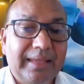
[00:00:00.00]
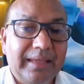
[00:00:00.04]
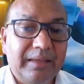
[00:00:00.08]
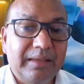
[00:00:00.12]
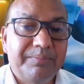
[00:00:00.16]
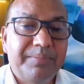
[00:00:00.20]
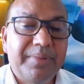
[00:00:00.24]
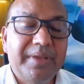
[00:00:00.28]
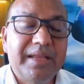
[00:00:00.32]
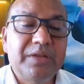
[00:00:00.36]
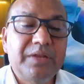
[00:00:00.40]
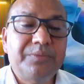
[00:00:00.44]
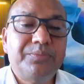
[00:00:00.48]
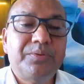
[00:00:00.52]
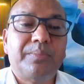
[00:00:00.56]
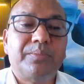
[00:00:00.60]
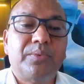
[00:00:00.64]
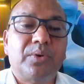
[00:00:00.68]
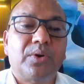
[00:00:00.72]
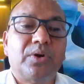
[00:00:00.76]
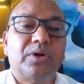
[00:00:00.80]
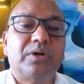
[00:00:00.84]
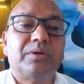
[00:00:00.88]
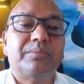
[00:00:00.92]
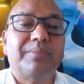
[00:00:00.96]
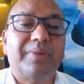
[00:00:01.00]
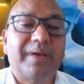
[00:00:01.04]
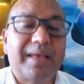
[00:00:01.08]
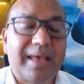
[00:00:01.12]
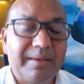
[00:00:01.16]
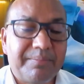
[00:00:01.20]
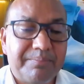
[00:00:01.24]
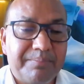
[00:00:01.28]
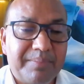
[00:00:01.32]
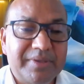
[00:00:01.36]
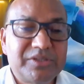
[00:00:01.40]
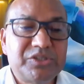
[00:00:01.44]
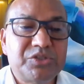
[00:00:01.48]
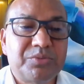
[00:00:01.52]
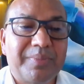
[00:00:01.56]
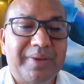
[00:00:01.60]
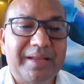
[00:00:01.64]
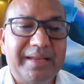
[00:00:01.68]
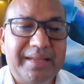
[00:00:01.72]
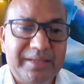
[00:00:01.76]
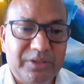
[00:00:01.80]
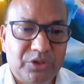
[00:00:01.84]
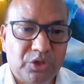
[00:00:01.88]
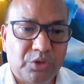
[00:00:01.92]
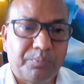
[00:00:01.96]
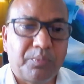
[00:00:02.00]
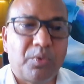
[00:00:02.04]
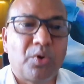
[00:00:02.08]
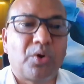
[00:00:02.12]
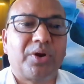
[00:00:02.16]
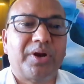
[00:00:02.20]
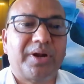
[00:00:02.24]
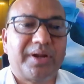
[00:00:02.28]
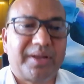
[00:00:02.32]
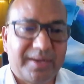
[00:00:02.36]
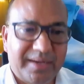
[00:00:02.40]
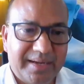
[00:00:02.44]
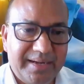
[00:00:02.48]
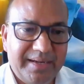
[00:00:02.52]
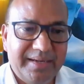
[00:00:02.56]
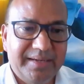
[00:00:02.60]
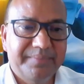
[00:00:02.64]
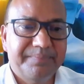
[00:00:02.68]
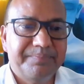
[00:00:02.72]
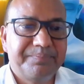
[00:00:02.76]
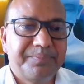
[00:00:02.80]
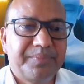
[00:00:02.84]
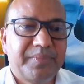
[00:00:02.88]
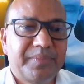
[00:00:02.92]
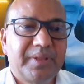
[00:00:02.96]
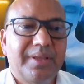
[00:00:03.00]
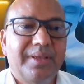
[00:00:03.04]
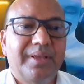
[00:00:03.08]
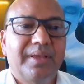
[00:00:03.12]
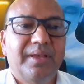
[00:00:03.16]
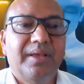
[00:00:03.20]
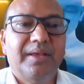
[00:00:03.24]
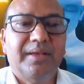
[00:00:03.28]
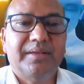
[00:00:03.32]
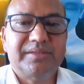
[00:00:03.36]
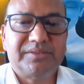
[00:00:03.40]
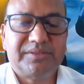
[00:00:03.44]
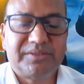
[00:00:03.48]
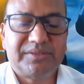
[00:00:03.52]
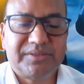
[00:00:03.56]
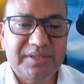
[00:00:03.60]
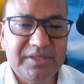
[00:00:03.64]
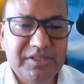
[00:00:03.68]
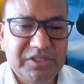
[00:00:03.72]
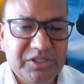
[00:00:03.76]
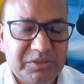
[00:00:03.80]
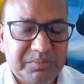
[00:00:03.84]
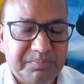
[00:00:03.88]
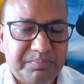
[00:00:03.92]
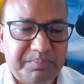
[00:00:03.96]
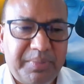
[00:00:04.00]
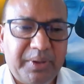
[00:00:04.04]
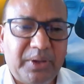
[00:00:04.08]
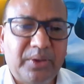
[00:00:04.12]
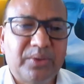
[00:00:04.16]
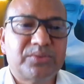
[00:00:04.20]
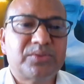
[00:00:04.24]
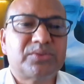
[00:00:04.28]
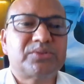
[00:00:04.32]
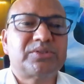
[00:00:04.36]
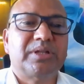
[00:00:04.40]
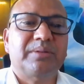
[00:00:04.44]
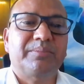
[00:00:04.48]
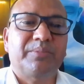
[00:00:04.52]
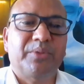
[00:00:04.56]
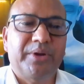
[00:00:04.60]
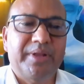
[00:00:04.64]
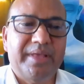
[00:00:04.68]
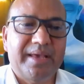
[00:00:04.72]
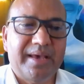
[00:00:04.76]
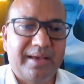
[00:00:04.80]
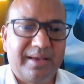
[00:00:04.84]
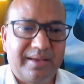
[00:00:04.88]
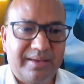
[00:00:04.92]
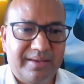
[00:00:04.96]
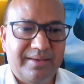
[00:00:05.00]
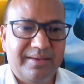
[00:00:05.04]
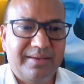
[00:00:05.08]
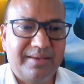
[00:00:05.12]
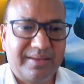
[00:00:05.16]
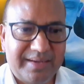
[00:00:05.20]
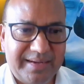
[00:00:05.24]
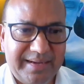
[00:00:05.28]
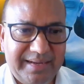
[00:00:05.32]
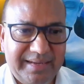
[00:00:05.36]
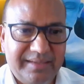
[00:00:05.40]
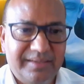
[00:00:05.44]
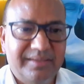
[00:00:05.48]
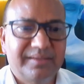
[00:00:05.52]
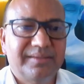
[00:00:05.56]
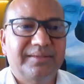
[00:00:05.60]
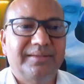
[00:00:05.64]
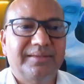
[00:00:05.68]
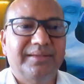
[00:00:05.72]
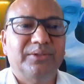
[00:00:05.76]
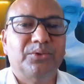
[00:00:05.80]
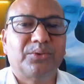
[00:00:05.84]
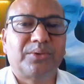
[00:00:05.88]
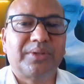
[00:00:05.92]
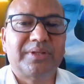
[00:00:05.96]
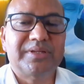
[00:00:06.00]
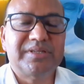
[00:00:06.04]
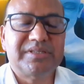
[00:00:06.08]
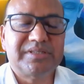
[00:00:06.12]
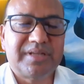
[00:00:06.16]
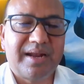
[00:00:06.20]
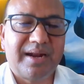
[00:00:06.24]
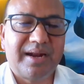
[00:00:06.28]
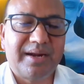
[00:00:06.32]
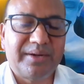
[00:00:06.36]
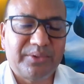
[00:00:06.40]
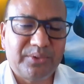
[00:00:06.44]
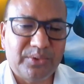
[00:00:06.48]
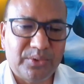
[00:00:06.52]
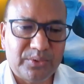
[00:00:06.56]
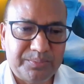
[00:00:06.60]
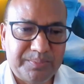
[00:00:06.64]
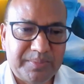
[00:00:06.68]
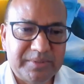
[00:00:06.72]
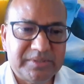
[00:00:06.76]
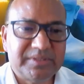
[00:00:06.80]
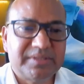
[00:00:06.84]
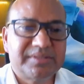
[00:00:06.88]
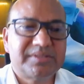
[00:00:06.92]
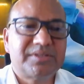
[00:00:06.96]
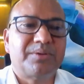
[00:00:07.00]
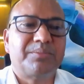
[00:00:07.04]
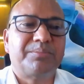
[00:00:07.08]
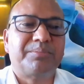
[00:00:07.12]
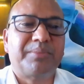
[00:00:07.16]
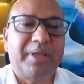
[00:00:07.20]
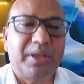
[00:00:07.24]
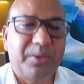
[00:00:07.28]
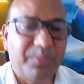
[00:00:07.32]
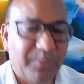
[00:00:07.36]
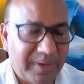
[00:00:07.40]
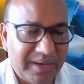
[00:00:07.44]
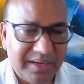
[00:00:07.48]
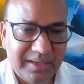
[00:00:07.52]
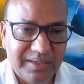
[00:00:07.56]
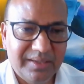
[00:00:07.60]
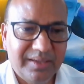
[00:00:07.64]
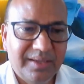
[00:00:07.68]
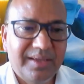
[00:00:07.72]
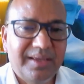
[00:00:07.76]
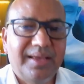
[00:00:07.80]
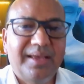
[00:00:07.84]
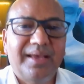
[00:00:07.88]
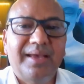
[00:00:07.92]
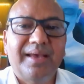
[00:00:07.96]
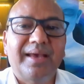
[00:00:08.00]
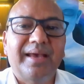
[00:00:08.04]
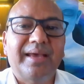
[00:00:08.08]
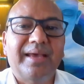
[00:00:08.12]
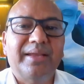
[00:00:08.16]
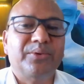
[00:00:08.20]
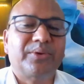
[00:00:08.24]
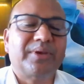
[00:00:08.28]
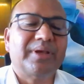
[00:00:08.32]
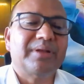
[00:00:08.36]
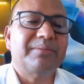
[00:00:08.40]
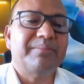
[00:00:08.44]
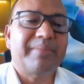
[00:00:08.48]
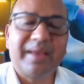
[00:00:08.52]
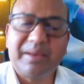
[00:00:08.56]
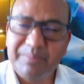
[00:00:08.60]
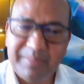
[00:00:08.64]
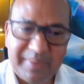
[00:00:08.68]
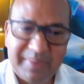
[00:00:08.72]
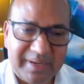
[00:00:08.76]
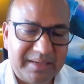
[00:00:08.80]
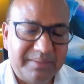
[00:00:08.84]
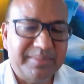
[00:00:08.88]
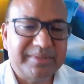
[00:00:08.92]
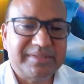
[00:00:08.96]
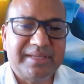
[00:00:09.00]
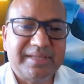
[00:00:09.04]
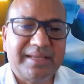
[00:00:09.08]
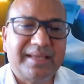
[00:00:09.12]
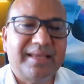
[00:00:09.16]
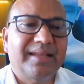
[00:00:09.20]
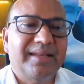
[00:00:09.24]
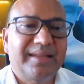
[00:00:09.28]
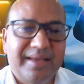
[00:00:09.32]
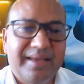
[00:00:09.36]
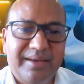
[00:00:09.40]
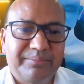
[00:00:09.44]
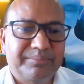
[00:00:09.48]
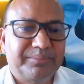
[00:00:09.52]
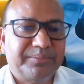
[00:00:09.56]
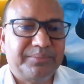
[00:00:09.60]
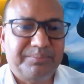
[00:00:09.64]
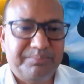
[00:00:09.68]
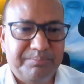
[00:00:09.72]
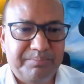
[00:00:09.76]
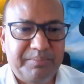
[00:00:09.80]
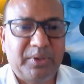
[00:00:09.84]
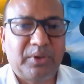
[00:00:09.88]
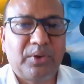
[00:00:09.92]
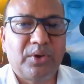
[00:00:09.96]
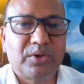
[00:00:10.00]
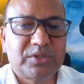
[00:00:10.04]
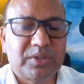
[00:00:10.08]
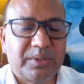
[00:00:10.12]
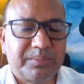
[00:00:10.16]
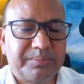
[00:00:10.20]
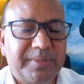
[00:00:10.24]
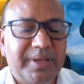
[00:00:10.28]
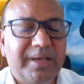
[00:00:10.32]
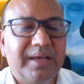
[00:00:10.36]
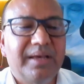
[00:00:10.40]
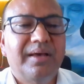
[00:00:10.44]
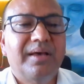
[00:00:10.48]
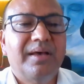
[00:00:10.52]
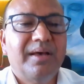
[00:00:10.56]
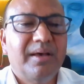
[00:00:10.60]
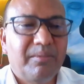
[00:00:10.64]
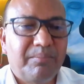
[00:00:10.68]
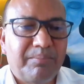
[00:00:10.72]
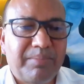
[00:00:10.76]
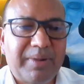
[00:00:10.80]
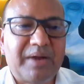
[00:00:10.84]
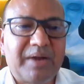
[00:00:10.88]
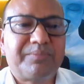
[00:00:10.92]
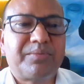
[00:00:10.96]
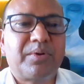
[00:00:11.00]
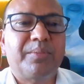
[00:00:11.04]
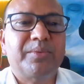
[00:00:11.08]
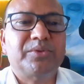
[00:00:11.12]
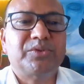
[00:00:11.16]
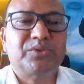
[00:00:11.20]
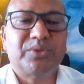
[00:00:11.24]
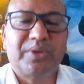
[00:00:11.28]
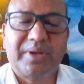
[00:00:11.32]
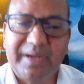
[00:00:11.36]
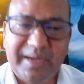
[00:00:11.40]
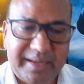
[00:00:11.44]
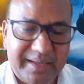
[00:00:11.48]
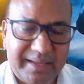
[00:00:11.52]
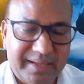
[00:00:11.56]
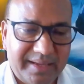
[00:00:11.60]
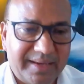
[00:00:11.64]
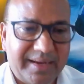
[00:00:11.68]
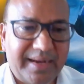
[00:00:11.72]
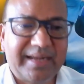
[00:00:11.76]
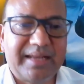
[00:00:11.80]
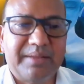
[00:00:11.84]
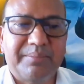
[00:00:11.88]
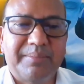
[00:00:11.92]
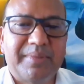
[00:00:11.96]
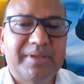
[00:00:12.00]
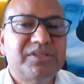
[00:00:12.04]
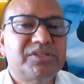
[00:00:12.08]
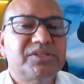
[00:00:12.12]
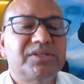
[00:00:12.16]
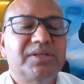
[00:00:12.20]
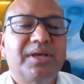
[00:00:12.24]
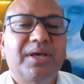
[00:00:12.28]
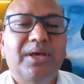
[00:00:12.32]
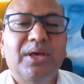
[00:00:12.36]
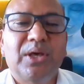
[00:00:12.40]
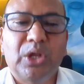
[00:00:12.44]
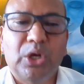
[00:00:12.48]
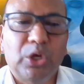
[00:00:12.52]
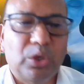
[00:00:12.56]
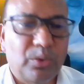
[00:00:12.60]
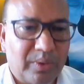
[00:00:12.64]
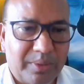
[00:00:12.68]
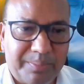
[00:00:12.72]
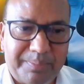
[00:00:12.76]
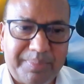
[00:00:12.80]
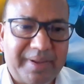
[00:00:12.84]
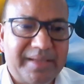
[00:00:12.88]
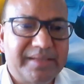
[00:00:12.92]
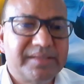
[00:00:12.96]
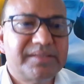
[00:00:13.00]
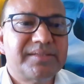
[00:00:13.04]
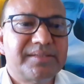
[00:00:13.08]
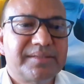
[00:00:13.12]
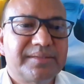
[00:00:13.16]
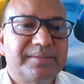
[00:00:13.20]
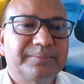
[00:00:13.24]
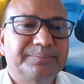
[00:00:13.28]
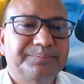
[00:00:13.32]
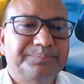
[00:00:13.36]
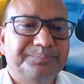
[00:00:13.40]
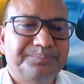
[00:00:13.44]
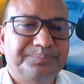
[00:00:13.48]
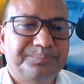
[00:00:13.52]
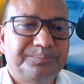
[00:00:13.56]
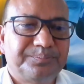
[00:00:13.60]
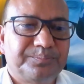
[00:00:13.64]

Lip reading: even if you don't have much money in your pocket, right? Just because social media, right? You can start your business on day one, and you can make money basically, yeah, because of the platform which you are getting at a much lower price.